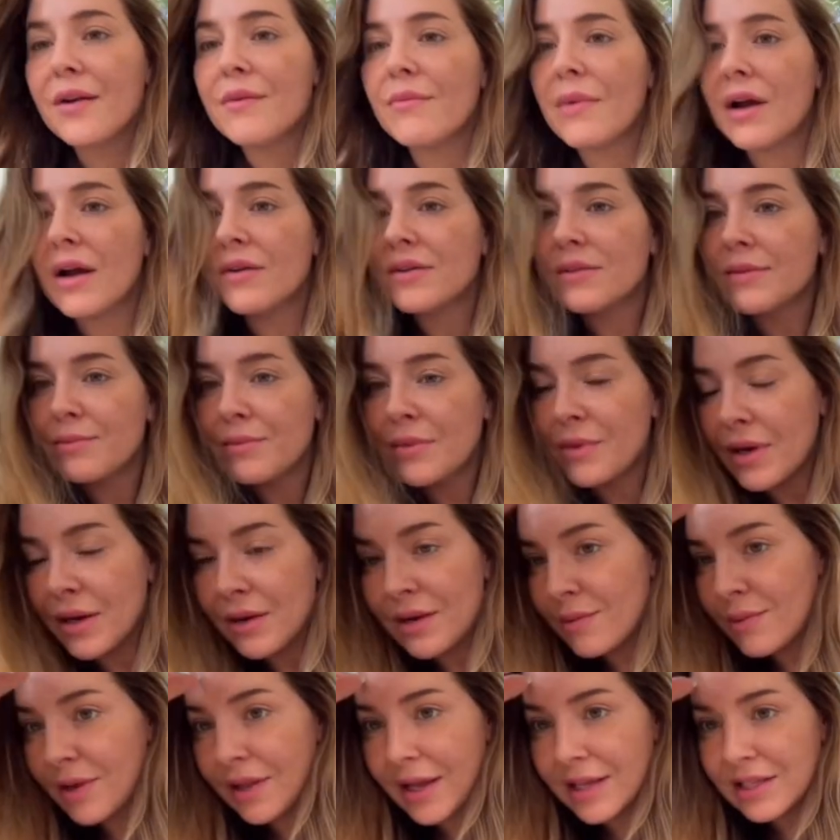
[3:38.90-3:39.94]
in my
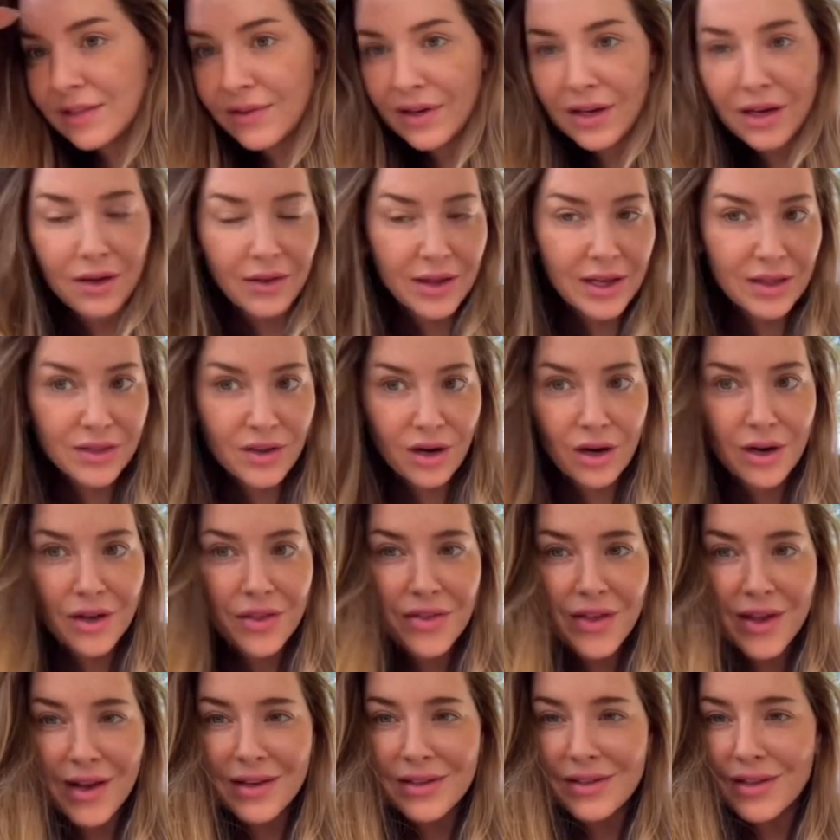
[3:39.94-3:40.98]
last video, like there are
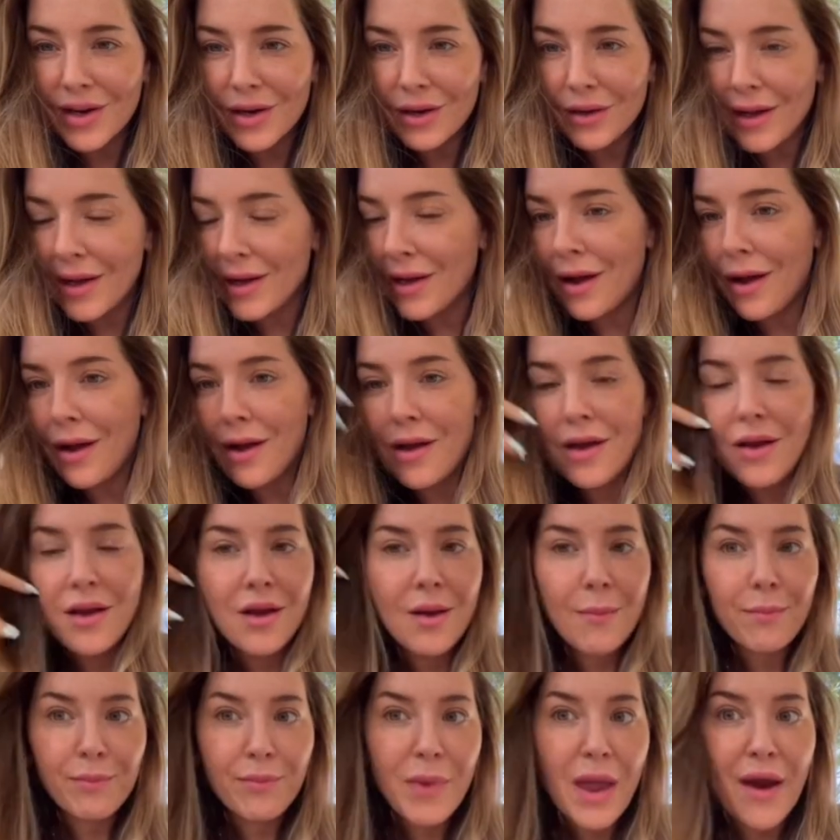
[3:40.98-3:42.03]
things that are like
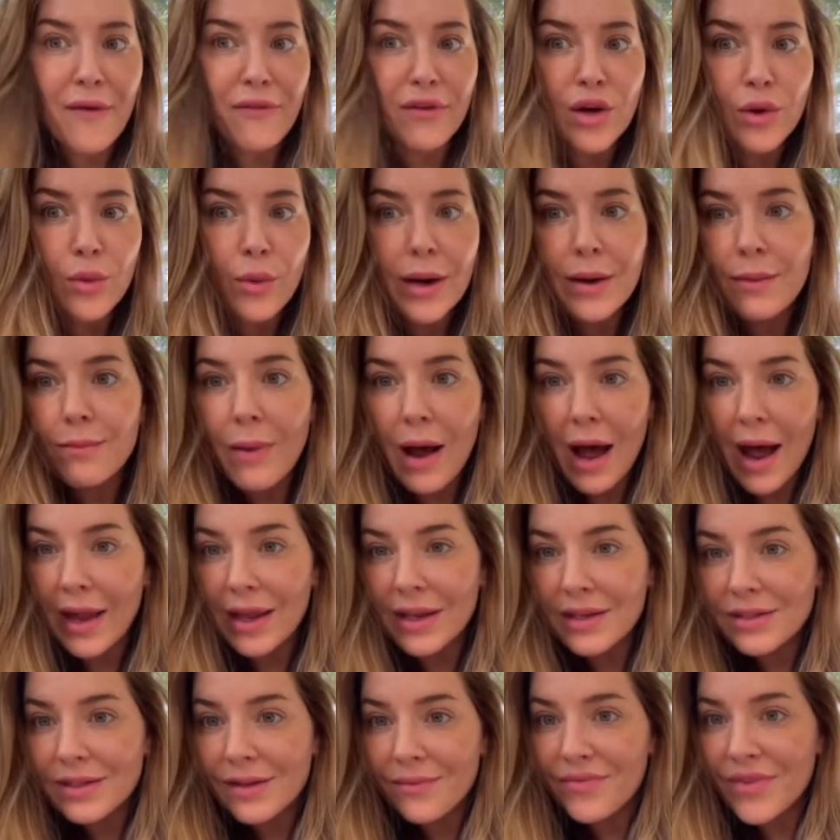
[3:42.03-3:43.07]
everyone
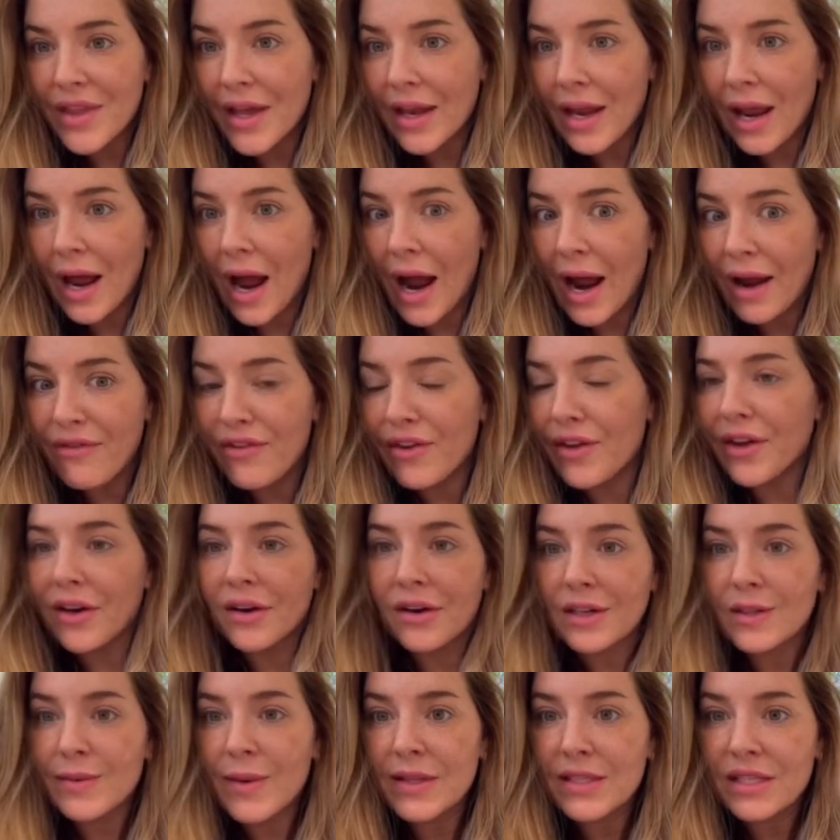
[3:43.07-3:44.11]
buys that I feel like are
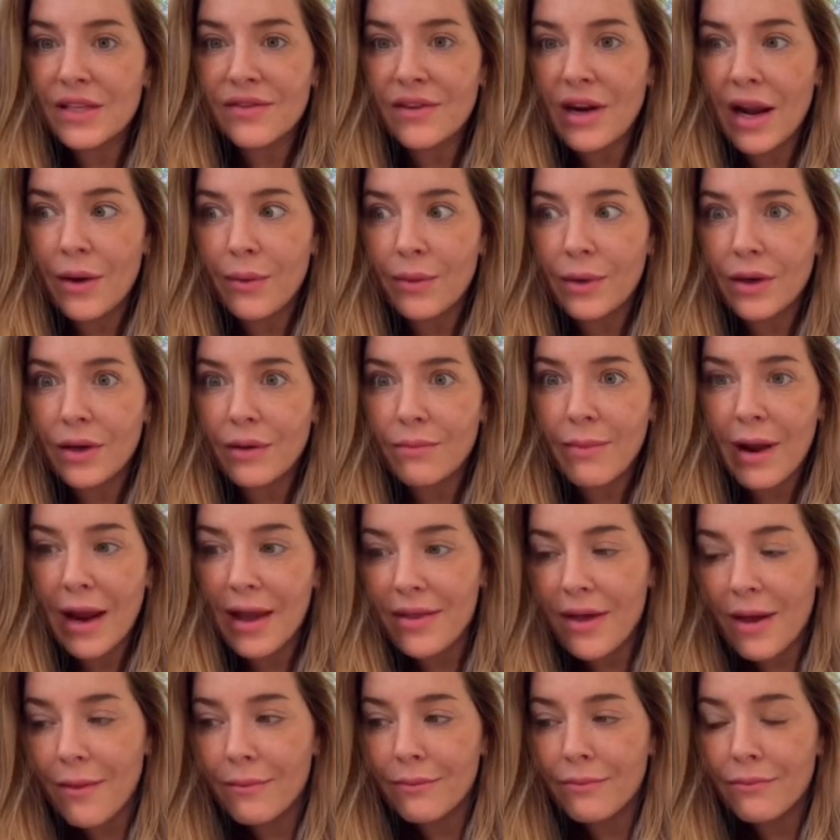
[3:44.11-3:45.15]
expensive and I wouldn't buy
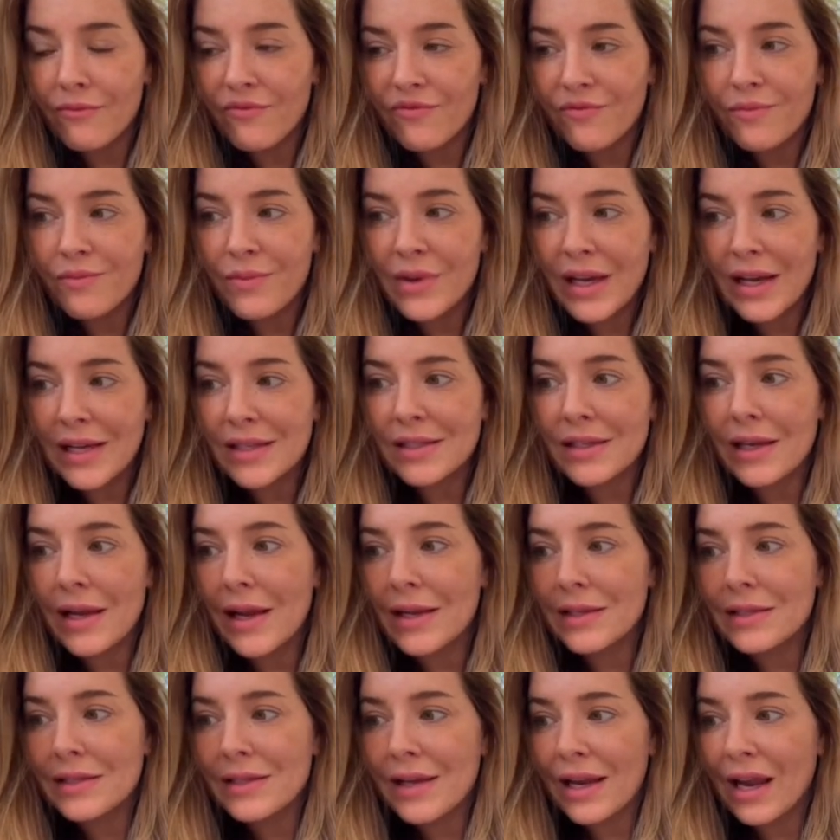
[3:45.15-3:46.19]
them because
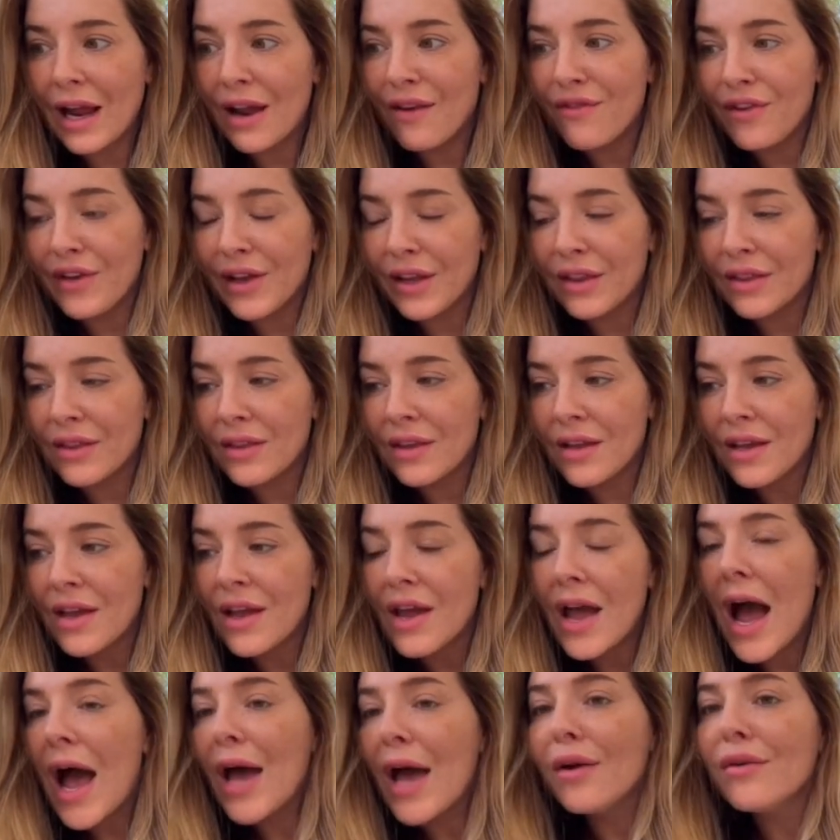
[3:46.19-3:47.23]
it's like, I feel like,
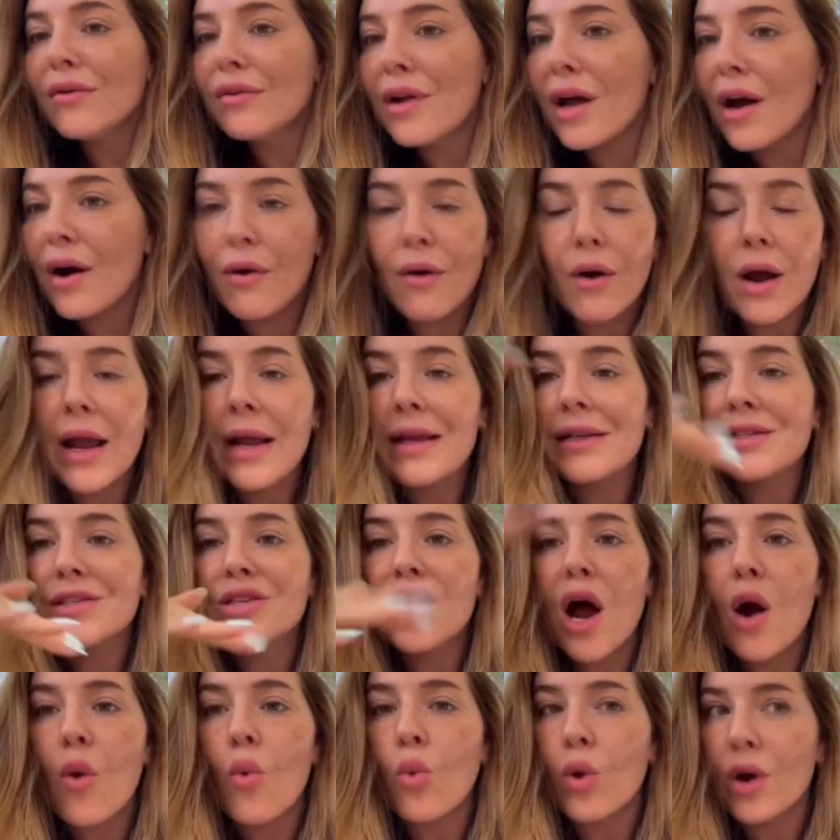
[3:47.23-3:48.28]
I don't know. It's
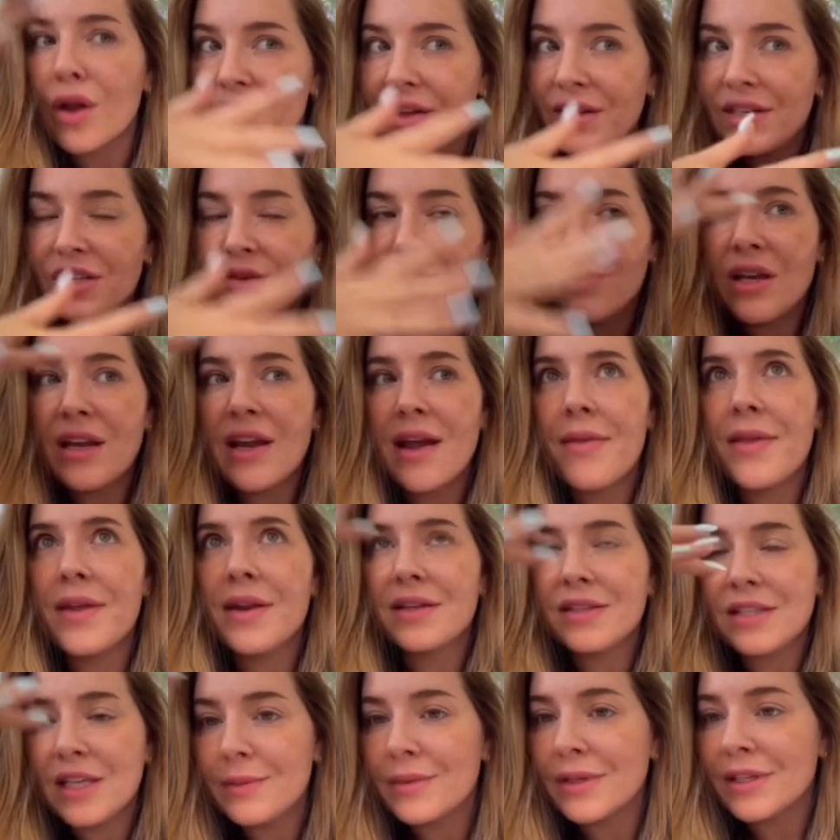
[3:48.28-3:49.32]
not worth it to me. And then it
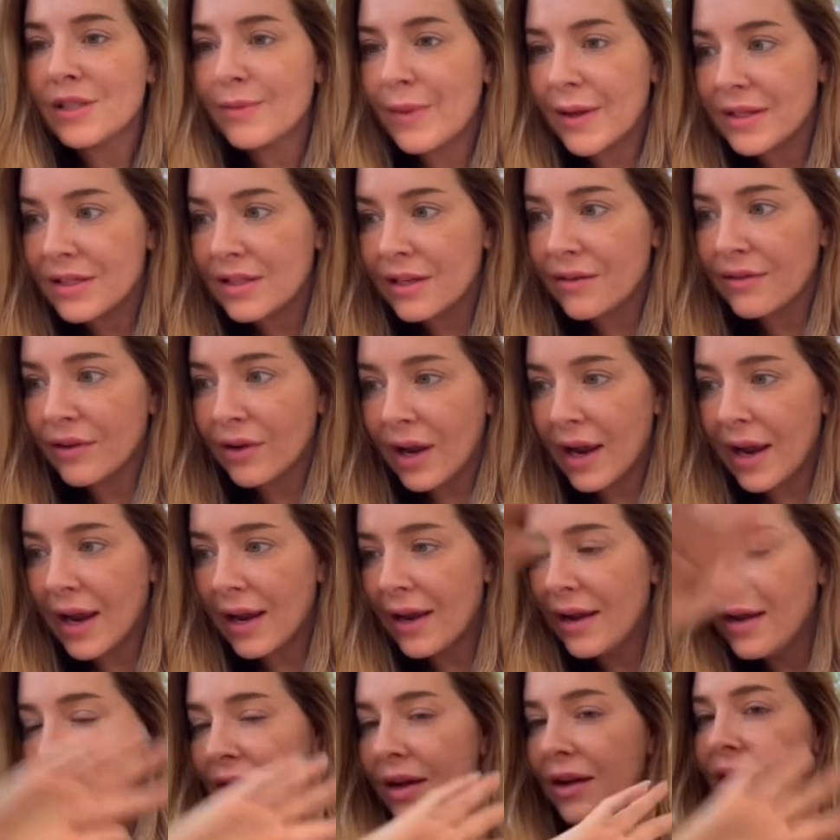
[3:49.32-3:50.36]
seems expensive. Okay.
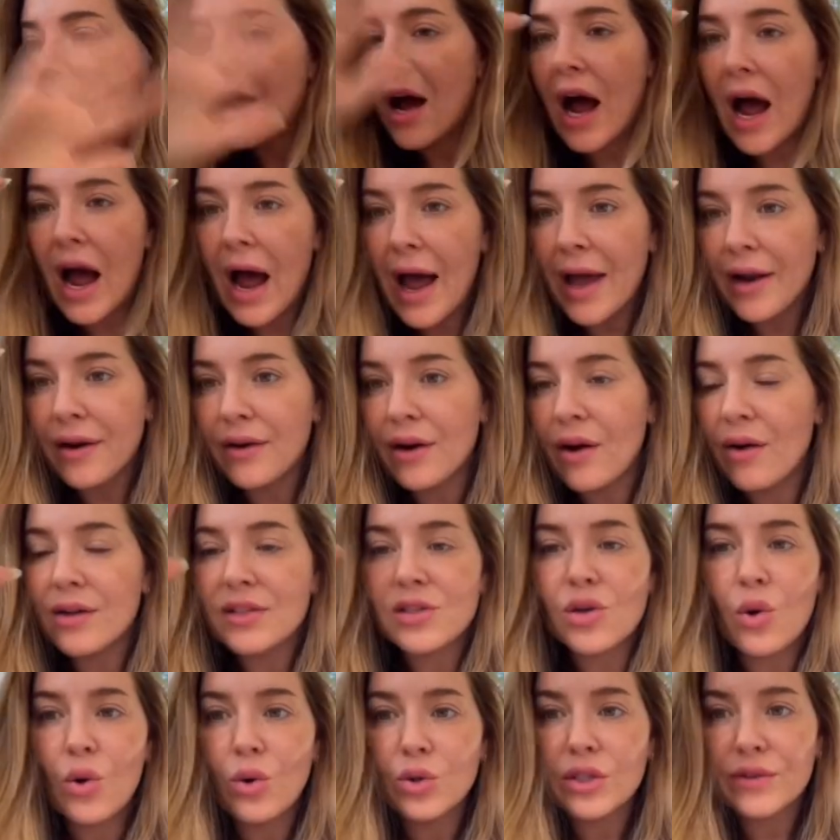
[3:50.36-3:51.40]
I don't know. It's a
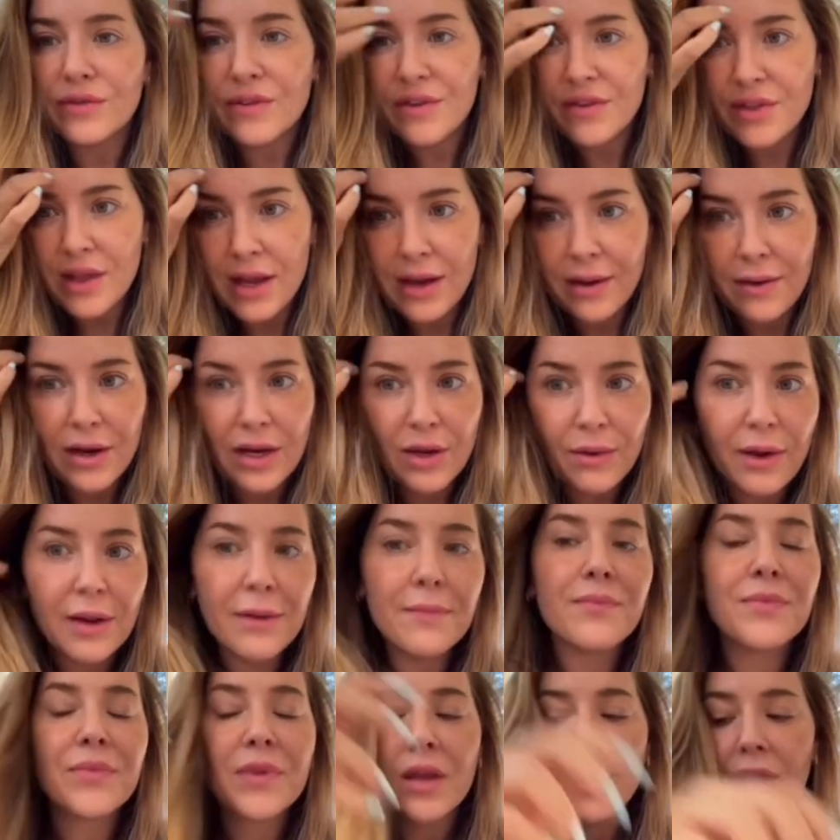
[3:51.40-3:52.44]
whole different thing. Anyway.
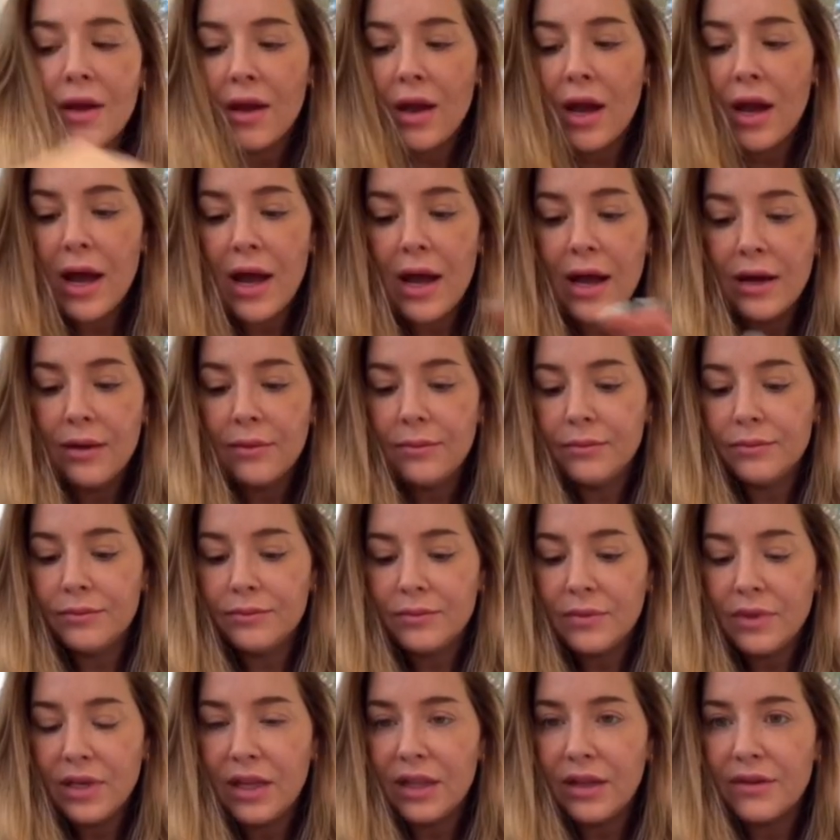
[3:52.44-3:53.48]
I
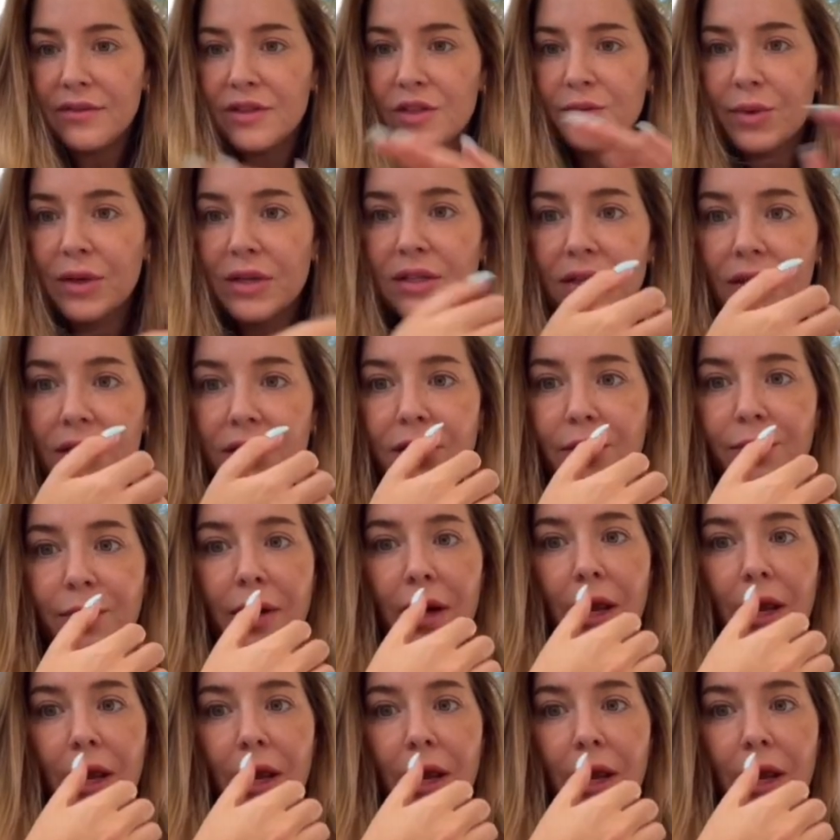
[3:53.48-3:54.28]
love this bracelet. It's so pretty.